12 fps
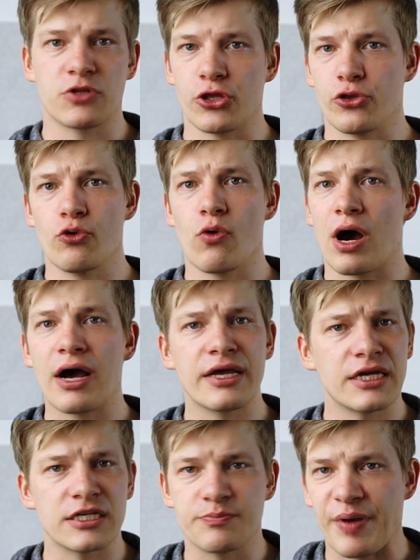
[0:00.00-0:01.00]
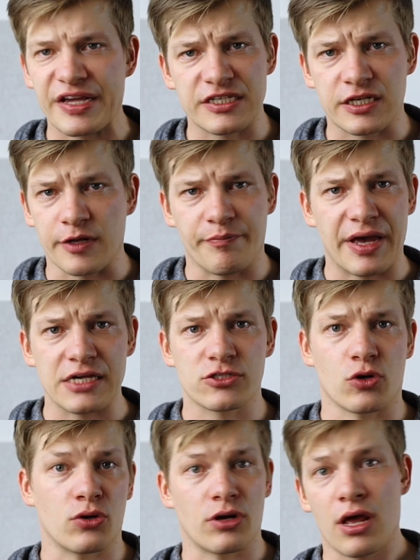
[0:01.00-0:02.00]
The UI is basically
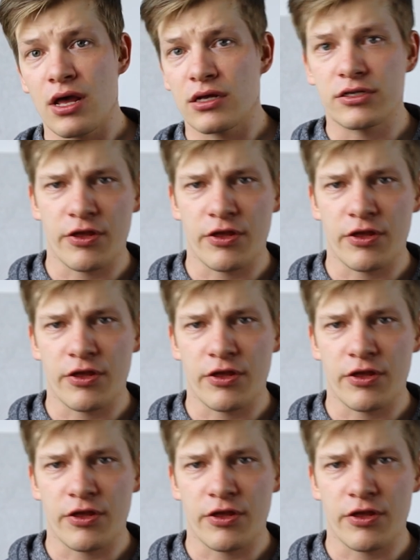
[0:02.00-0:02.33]
based on